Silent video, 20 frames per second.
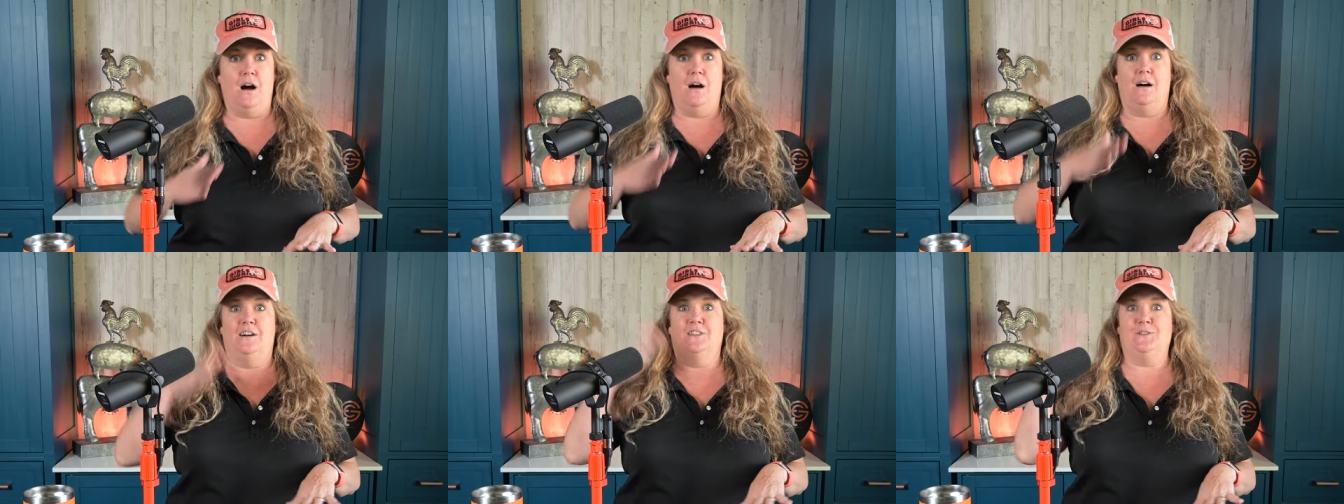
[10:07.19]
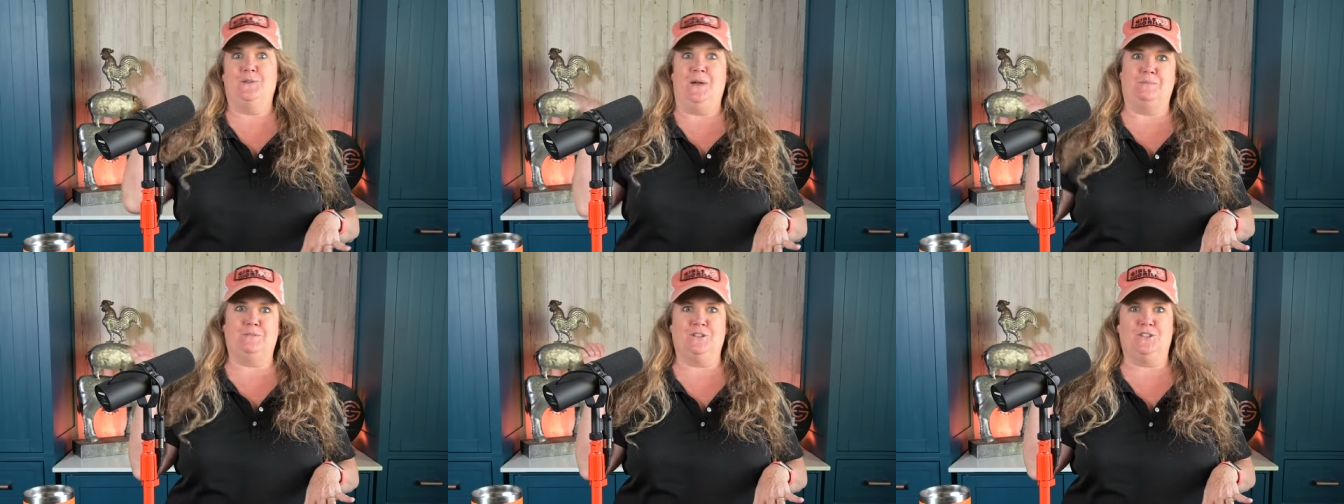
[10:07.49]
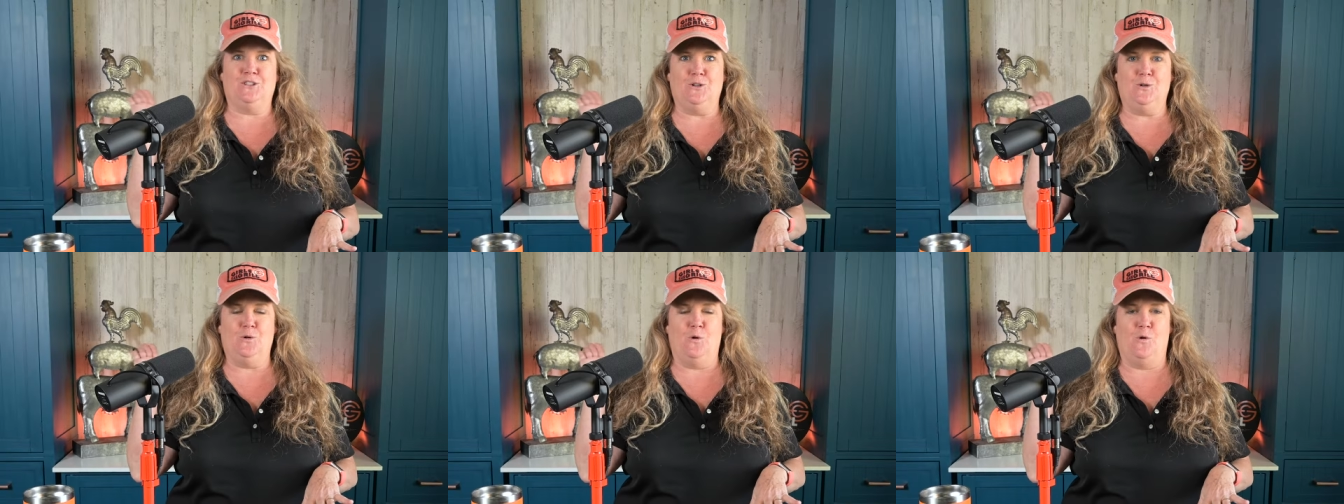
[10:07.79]
all the way up to
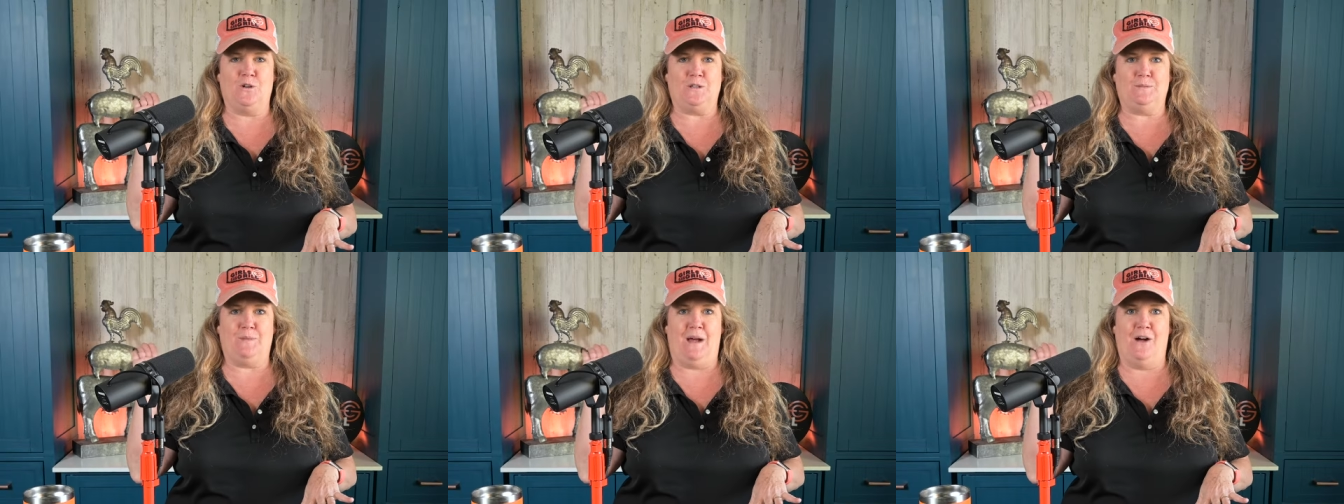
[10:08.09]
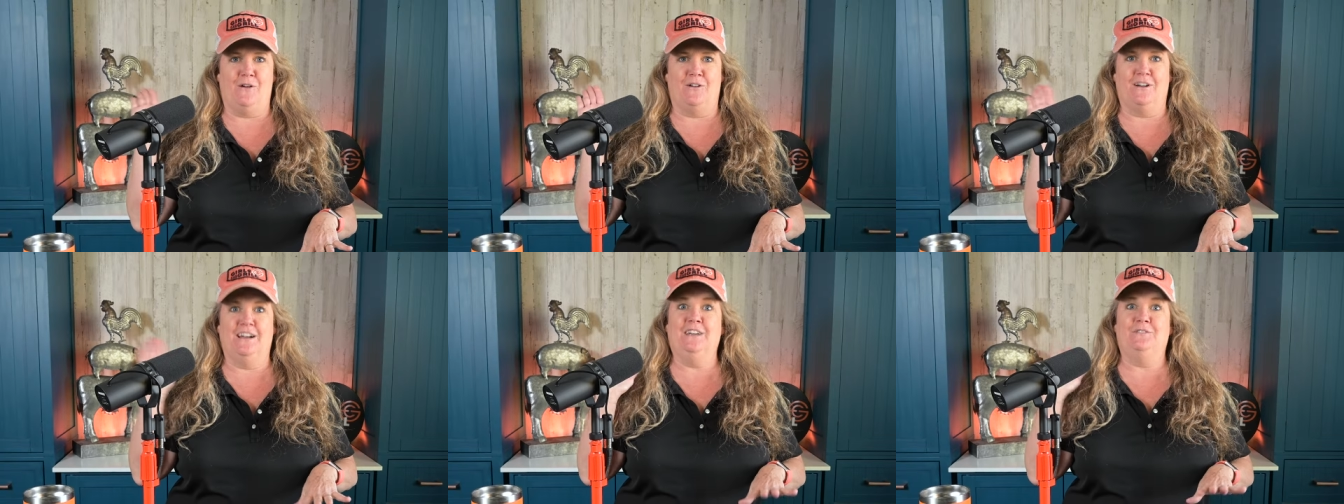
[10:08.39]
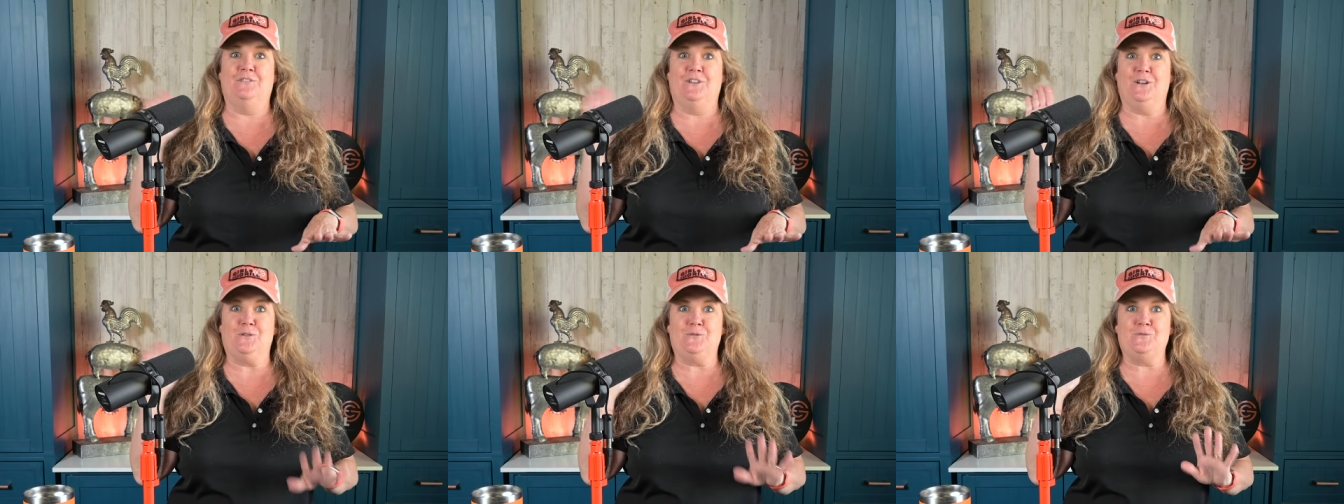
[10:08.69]
2 horsepower
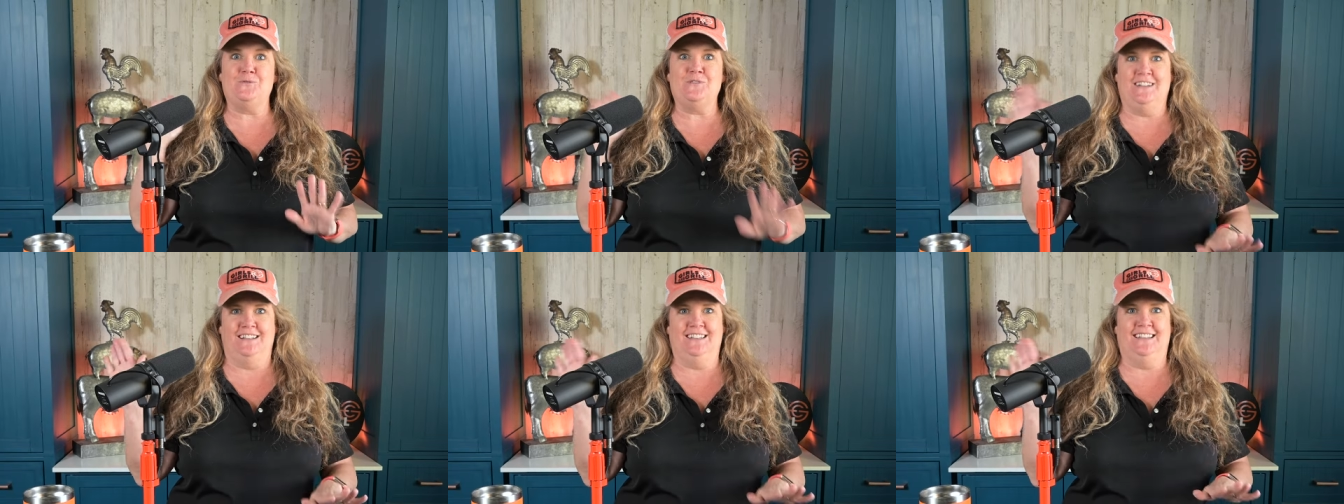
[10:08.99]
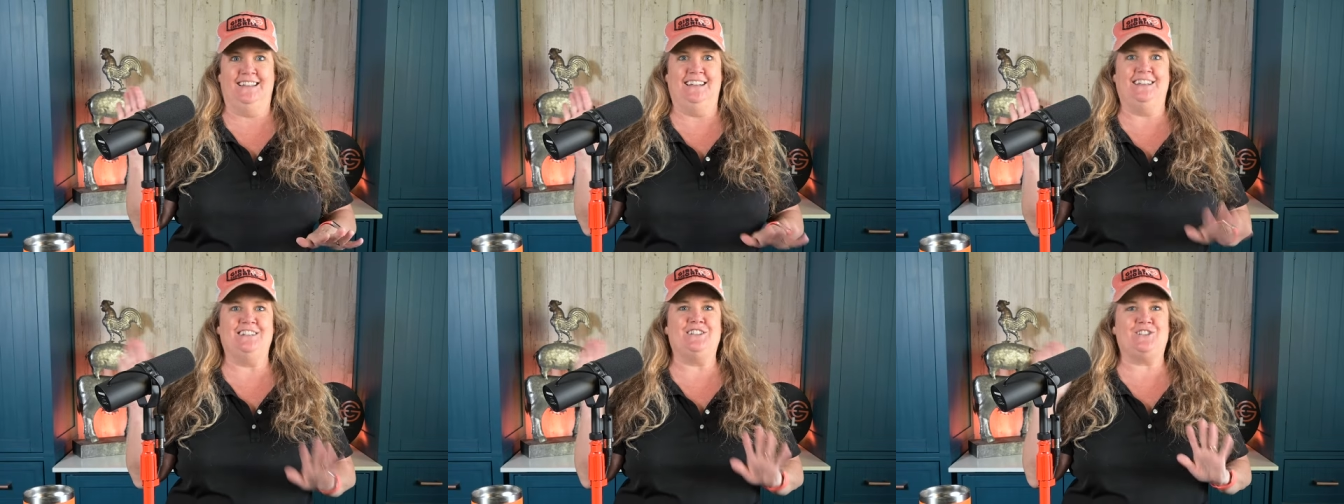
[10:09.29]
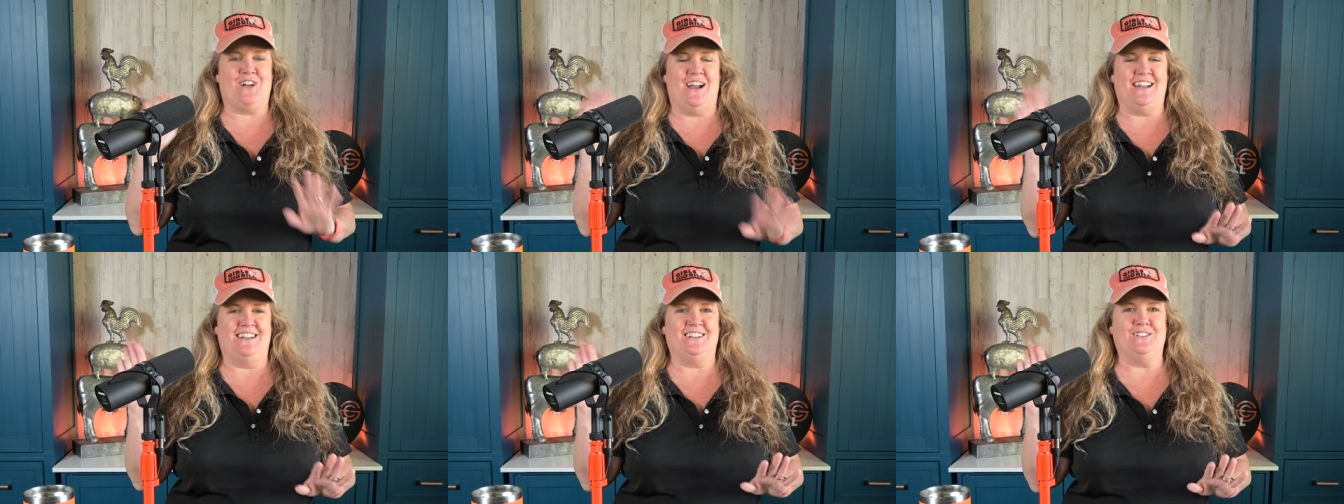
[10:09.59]
if you're really
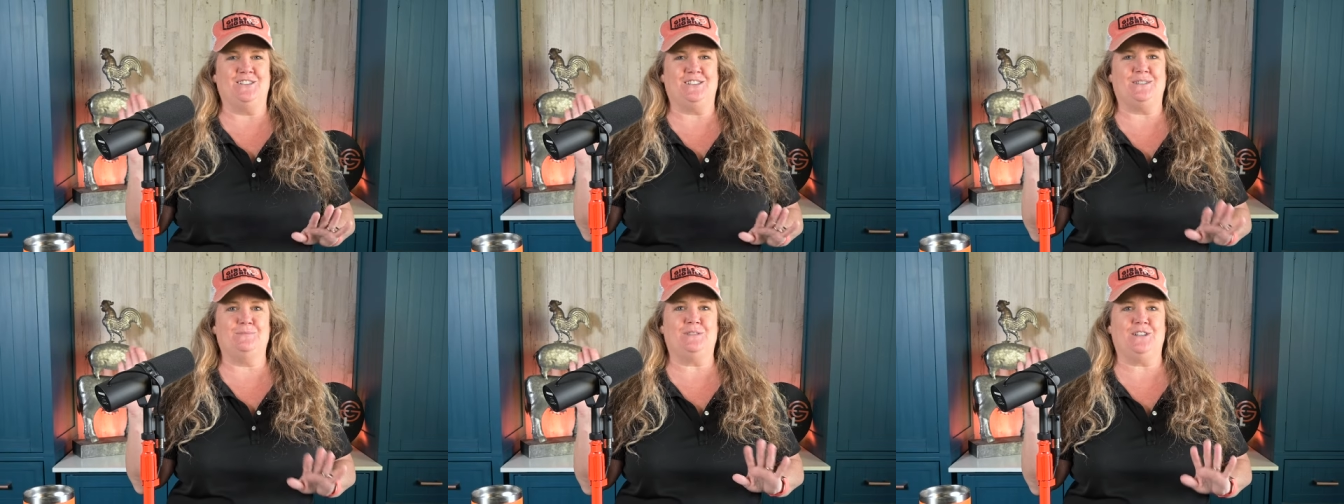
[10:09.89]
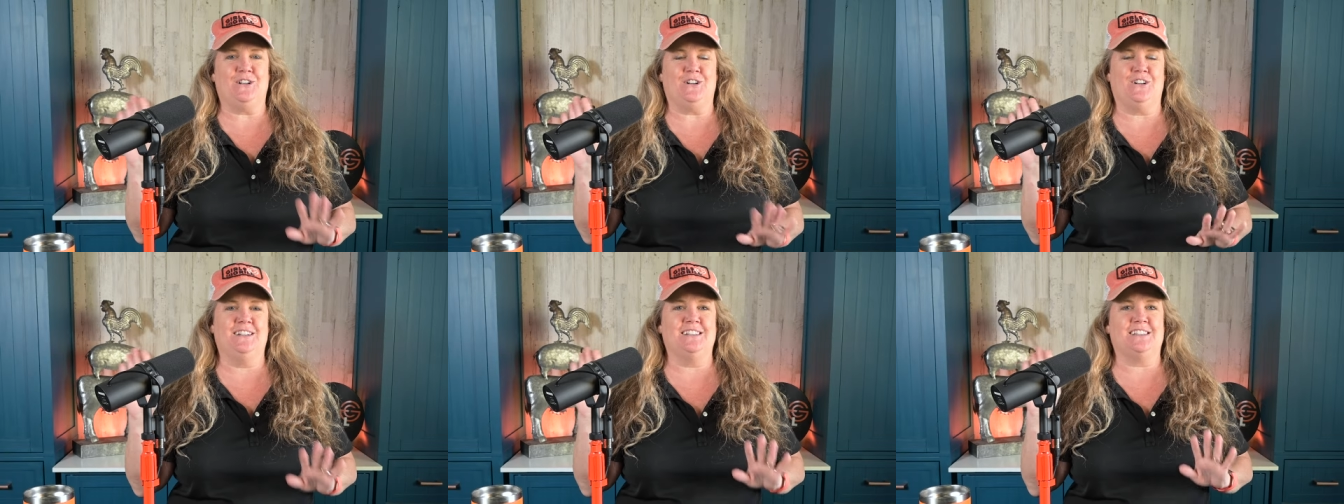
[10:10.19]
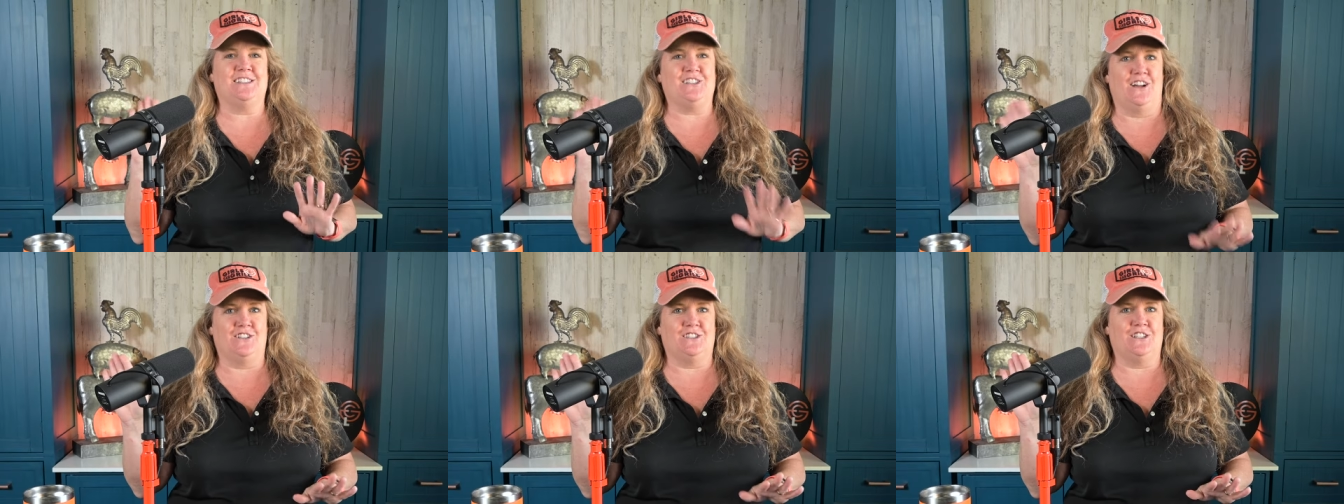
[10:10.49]
trying to do some
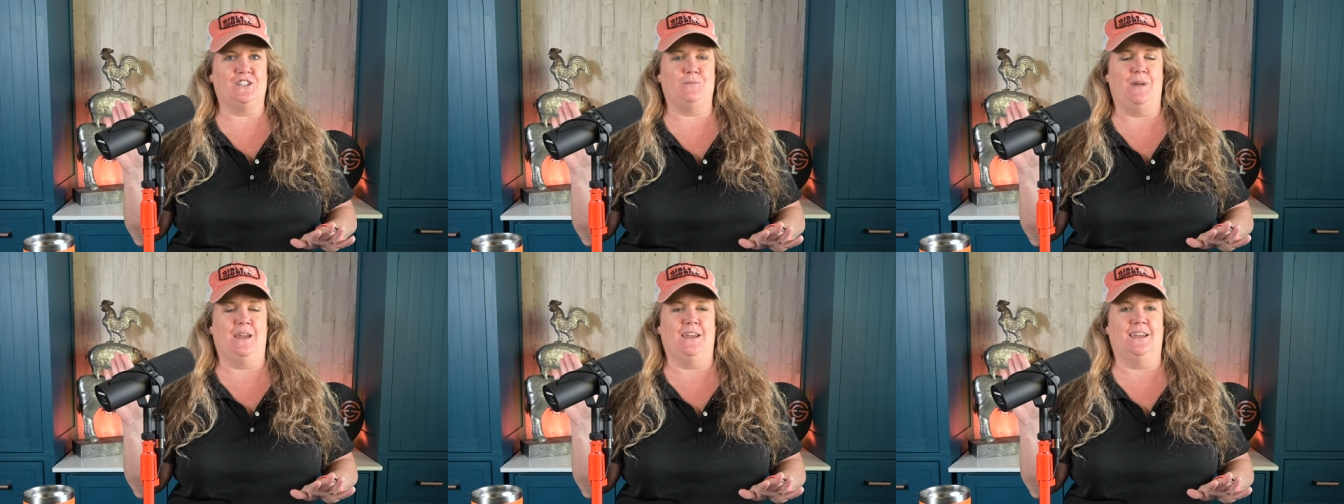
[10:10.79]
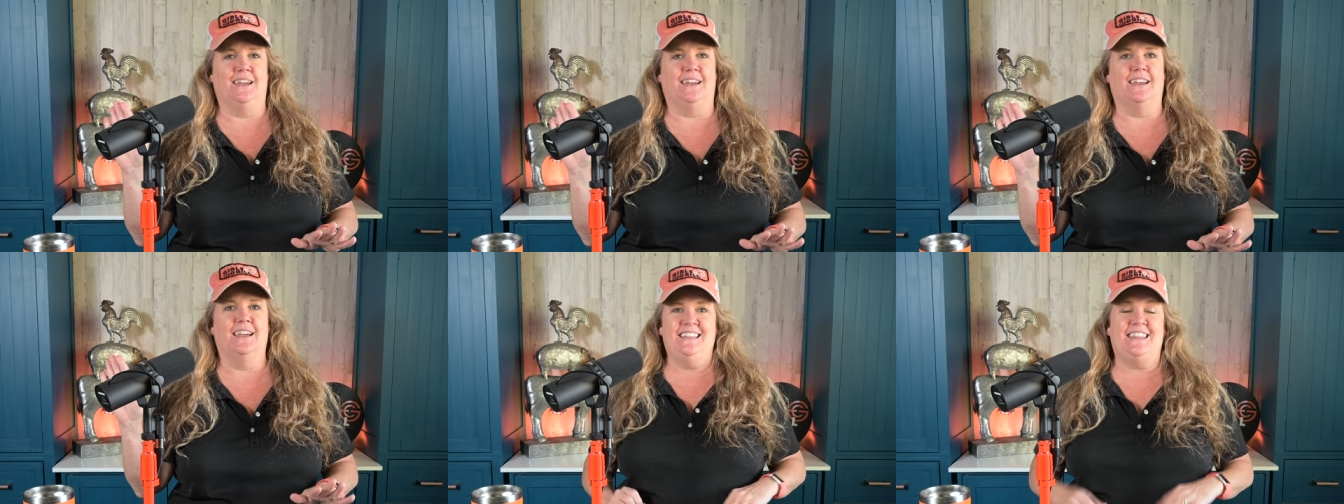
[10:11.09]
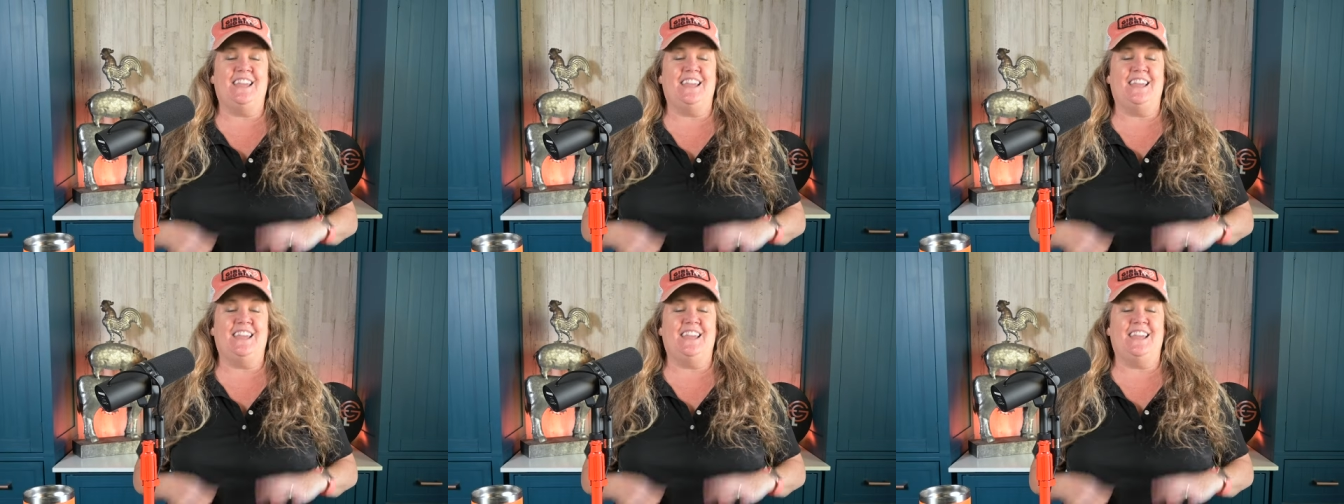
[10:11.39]
serious sausage making.